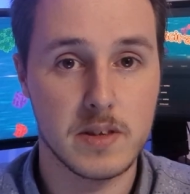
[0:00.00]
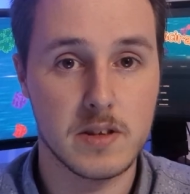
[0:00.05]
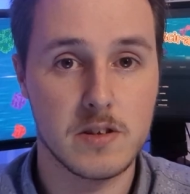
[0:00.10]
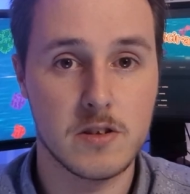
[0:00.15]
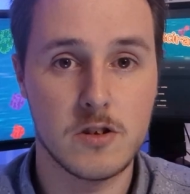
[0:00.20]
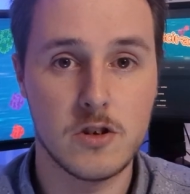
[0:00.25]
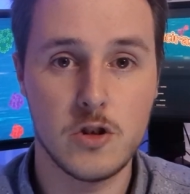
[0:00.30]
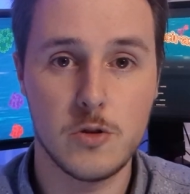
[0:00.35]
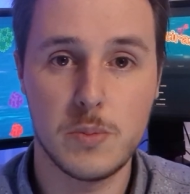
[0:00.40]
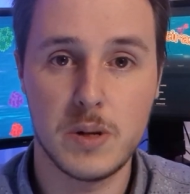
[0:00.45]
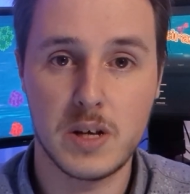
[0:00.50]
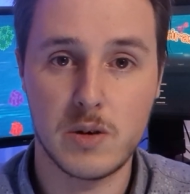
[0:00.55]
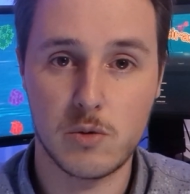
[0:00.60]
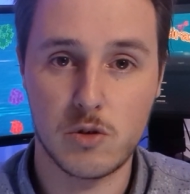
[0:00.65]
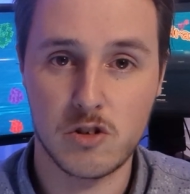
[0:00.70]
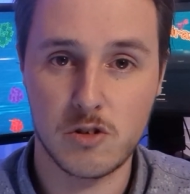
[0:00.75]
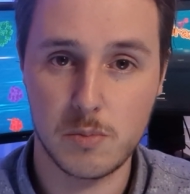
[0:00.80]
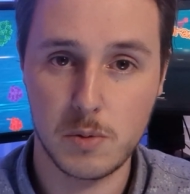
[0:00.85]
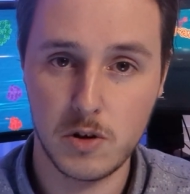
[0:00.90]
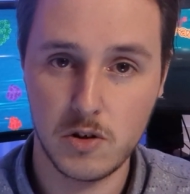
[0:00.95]
still being
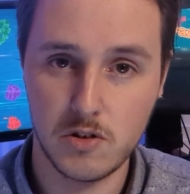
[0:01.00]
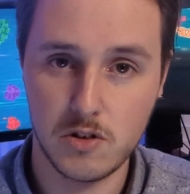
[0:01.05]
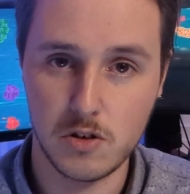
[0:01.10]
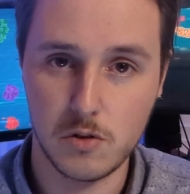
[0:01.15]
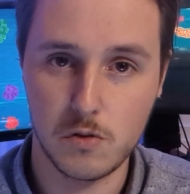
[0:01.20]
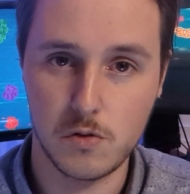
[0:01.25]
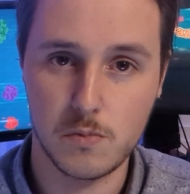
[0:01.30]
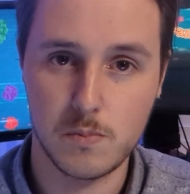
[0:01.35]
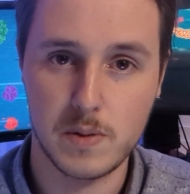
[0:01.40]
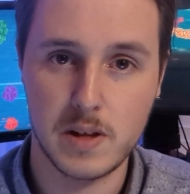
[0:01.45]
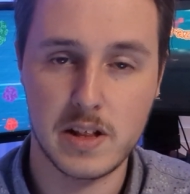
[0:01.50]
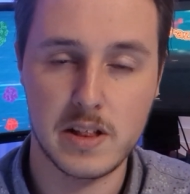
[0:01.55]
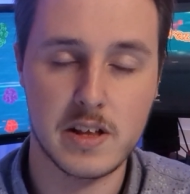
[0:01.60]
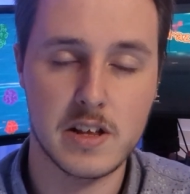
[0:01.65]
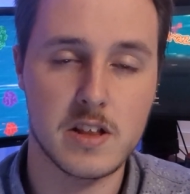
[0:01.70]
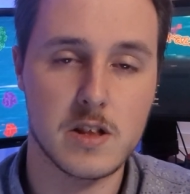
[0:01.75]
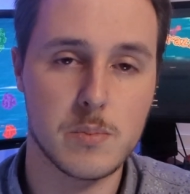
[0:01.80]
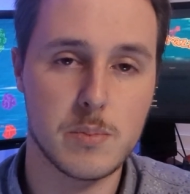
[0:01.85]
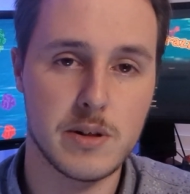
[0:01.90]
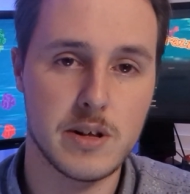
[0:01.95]
responsive and letting
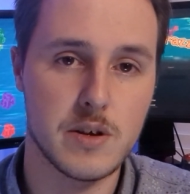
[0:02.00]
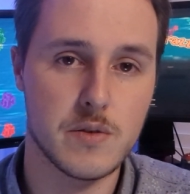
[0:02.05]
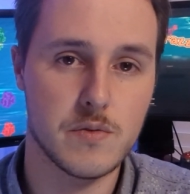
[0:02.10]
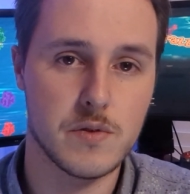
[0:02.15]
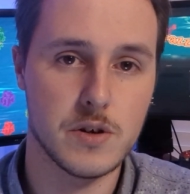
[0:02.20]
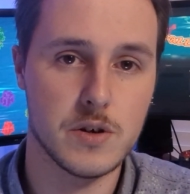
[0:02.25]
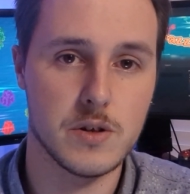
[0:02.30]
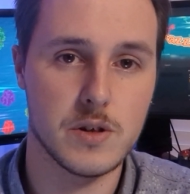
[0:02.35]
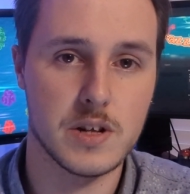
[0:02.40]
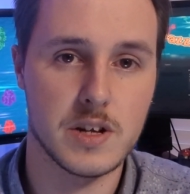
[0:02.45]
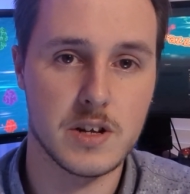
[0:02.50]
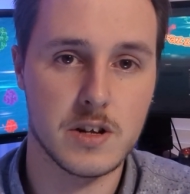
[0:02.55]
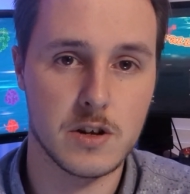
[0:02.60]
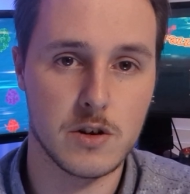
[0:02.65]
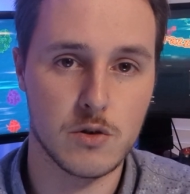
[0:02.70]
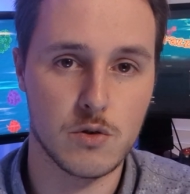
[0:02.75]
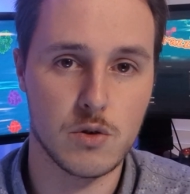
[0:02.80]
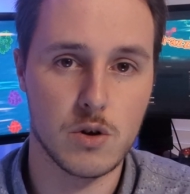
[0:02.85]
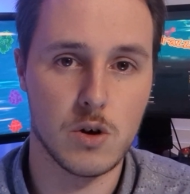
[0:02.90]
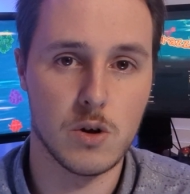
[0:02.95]
the player feel in
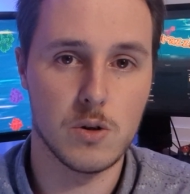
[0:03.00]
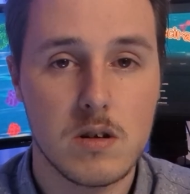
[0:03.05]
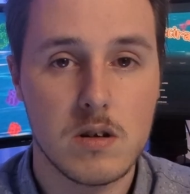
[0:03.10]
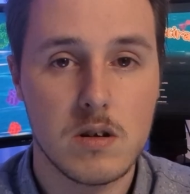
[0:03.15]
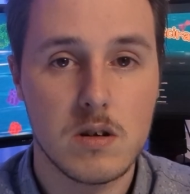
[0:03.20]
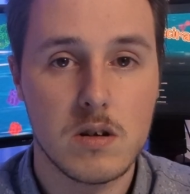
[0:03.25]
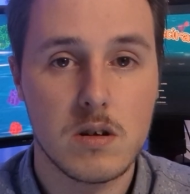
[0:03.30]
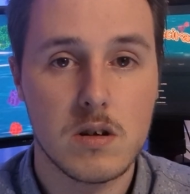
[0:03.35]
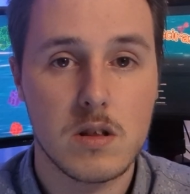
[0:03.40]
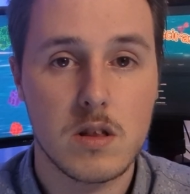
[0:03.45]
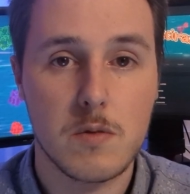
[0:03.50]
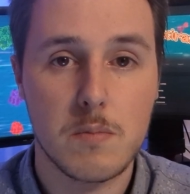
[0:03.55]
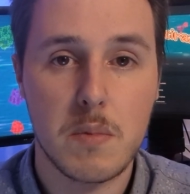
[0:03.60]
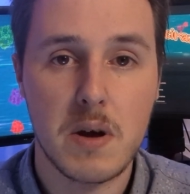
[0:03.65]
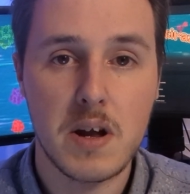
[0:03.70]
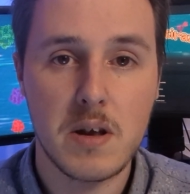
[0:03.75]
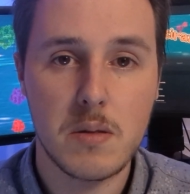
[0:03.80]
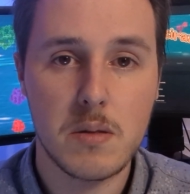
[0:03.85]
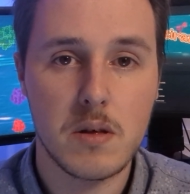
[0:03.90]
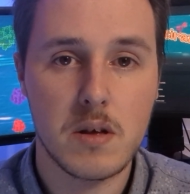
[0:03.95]
control. The
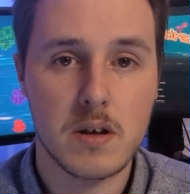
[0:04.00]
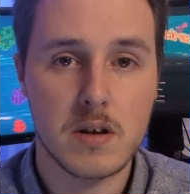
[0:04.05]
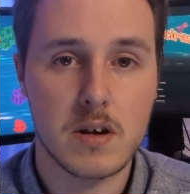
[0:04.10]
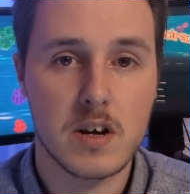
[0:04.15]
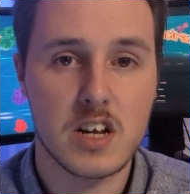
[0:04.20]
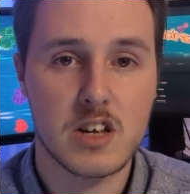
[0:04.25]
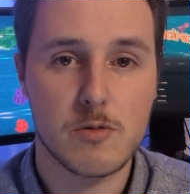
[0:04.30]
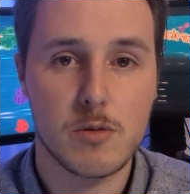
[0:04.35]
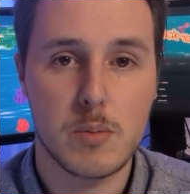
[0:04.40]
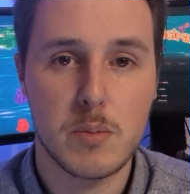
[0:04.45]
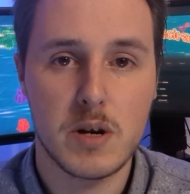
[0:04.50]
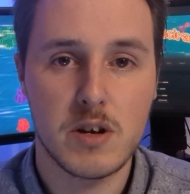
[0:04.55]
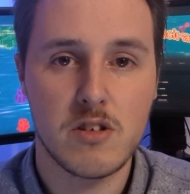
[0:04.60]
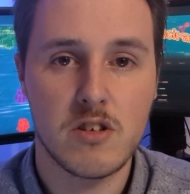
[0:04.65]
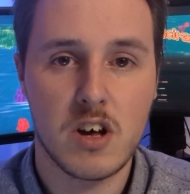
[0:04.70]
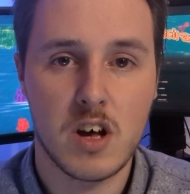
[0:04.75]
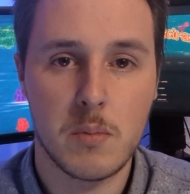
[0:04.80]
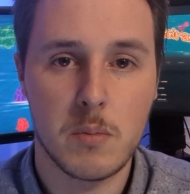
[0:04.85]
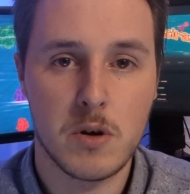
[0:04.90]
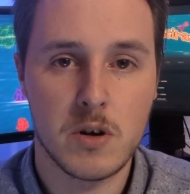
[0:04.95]
main thing I spent my
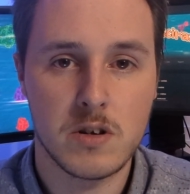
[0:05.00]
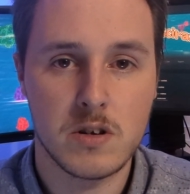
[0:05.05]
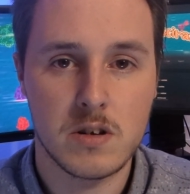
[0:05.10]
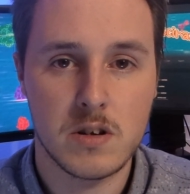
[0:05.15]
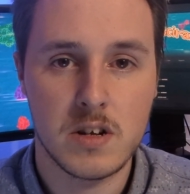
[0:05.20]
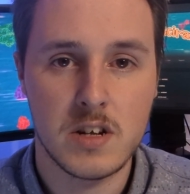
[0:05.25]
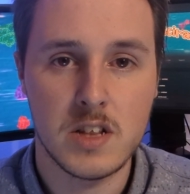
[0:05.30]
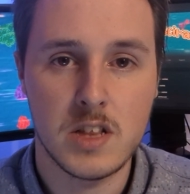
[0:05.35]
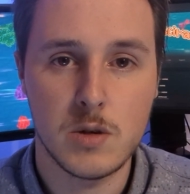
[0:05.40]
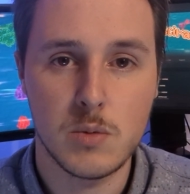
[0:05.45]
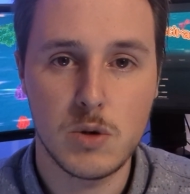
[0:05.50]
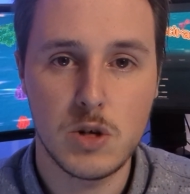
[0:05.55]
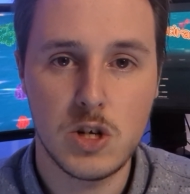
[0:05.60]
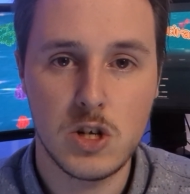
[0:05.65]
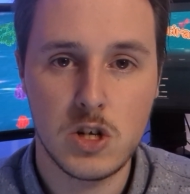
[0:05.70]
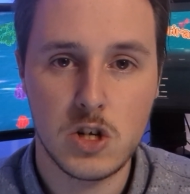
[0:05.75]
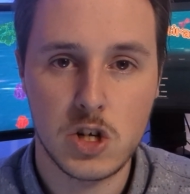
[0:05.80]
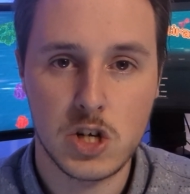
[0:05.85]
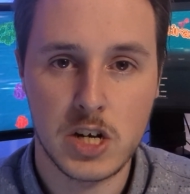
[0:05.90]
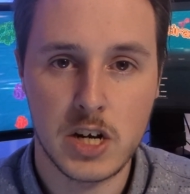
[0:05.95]
time on in the
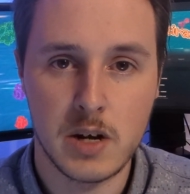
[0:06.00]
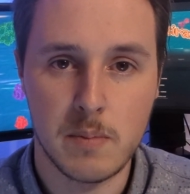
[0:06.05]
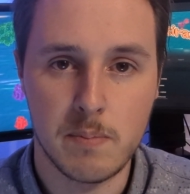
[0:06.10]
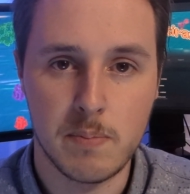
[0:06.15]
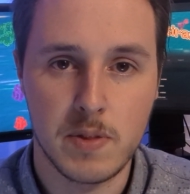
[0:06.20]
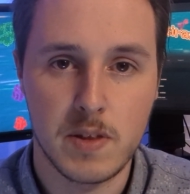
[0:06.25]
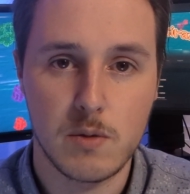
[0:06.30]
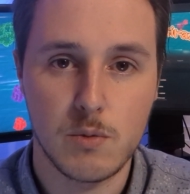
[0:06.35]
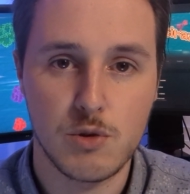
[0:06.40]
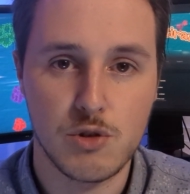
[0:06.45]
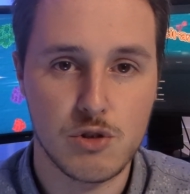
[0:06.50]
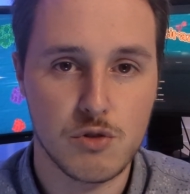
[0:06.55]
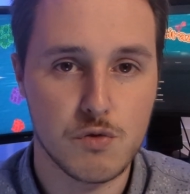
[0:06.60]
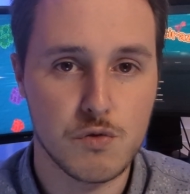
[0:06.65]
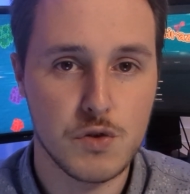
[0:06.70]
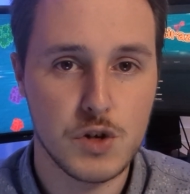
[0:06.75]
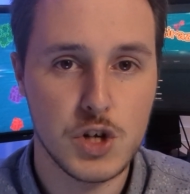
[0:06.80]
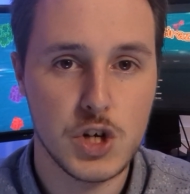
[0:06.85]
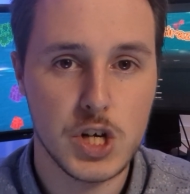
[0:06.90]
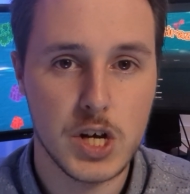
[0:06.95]
original jam was the
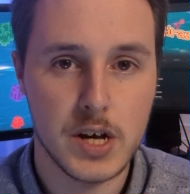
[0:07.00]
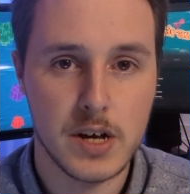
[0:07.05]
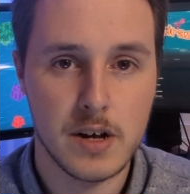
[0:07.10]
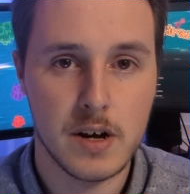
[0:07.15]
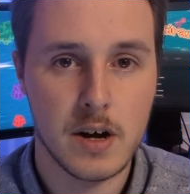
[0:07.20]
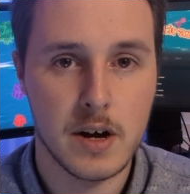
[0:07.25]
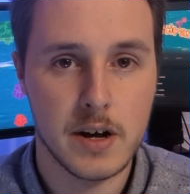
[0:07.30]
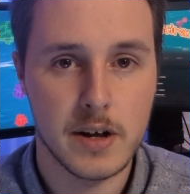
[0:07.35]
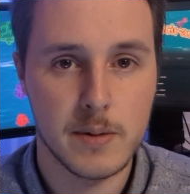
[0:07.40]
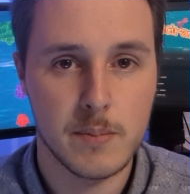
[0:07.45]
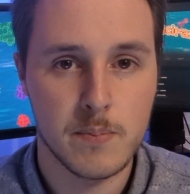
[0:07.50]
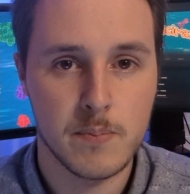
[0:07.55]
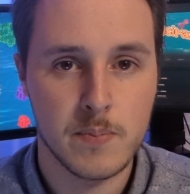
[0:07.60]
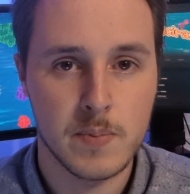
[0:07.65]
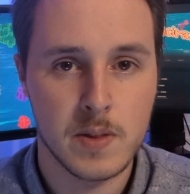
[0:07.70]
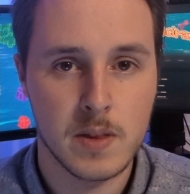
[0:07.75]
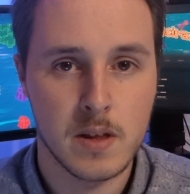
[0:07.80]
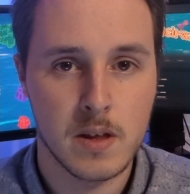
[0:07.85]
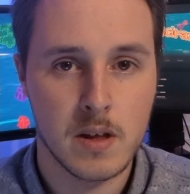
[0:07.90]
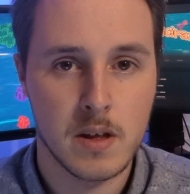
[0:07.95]
fish AI.
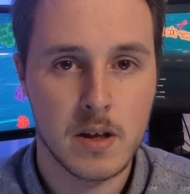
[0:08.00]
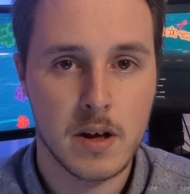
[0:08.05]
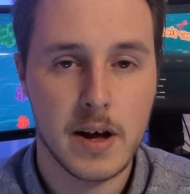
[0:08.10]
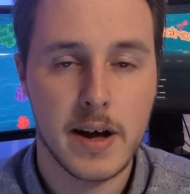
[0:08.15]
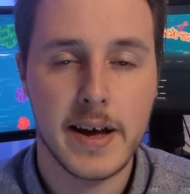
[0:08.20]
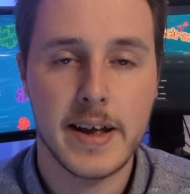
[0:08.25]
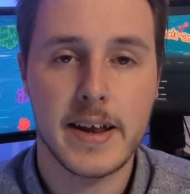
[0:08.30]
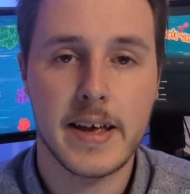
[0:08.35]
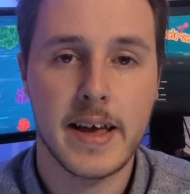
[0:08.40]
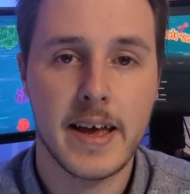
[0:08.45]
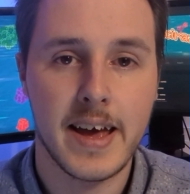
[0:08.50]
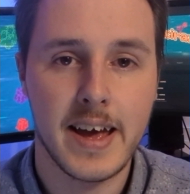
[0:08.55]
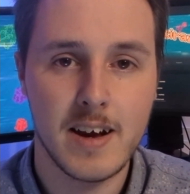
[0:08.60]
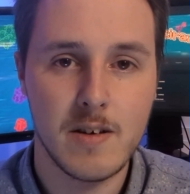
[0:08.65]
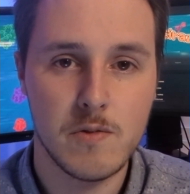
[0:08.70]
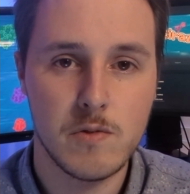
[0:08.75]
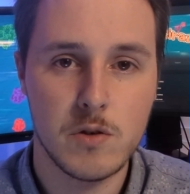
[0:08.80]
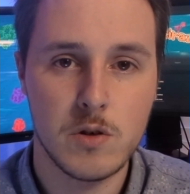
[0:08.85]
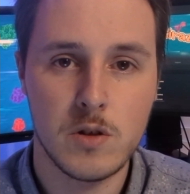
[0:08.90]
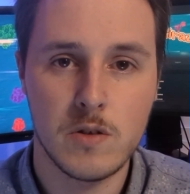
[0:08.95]
I had a
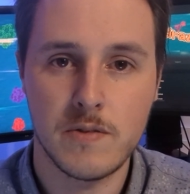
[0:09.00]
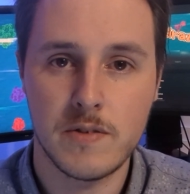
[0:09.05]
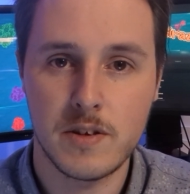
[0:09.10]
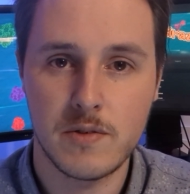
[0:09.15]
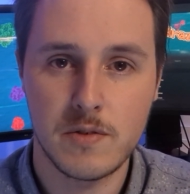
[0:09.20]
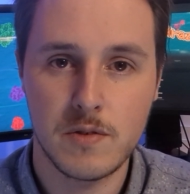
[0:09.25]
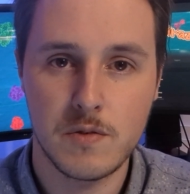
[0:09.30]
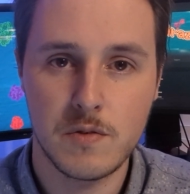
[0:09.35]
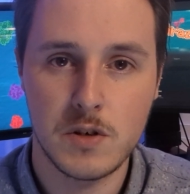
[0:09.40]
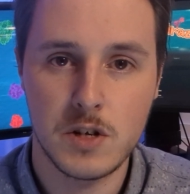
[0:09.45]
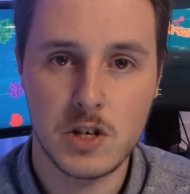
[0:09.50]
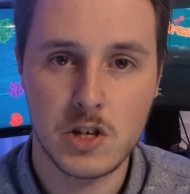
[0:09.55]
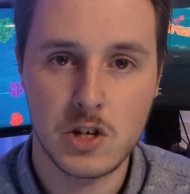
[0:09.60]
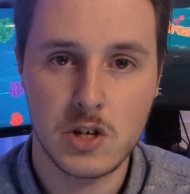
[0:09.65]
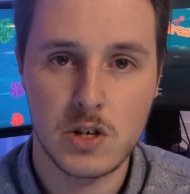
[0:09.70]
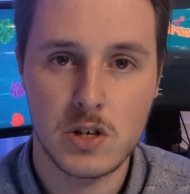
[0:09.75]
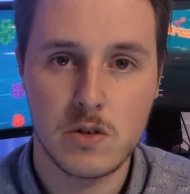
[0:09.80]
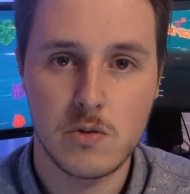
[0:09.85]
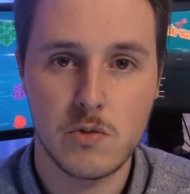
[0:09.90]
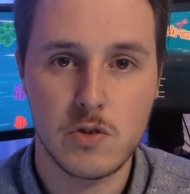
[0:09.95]
handful of different fish
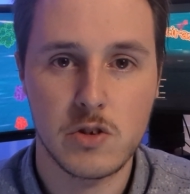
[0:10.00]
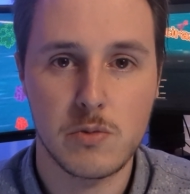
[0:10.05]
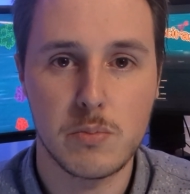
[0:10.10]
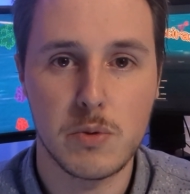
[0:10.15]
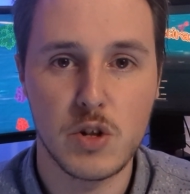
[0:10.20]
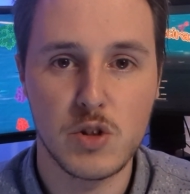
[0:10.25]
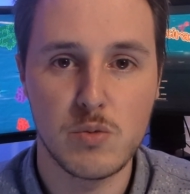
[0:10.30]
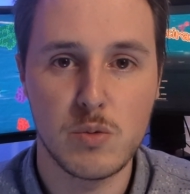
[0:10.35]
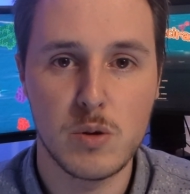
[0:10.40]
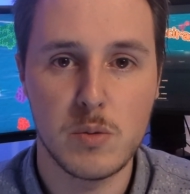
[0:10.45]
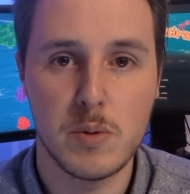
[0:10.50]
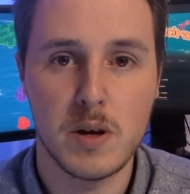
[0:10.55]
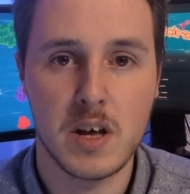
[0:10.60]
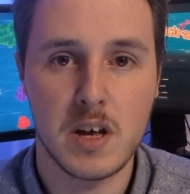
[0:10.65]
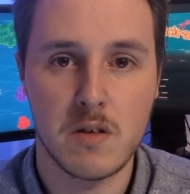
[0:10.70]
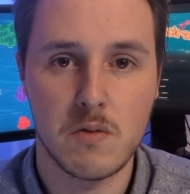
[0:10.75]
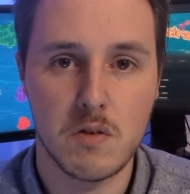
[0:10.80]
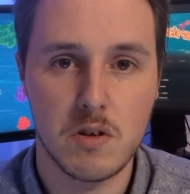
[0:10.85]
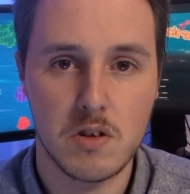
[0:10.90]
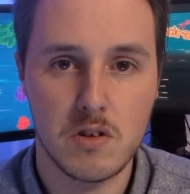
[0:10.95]
with multiple
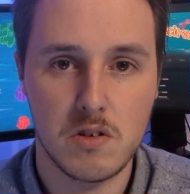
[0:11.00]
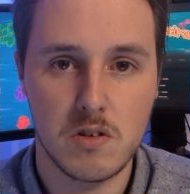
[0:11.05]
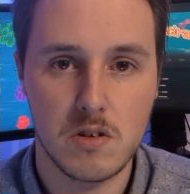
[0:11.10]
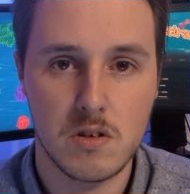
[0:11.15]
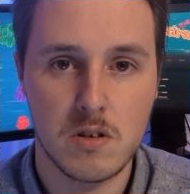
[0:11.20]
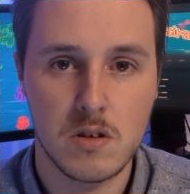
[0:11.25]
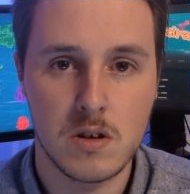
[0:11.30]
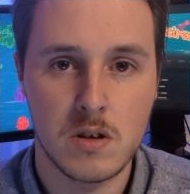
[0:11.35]
behaviors.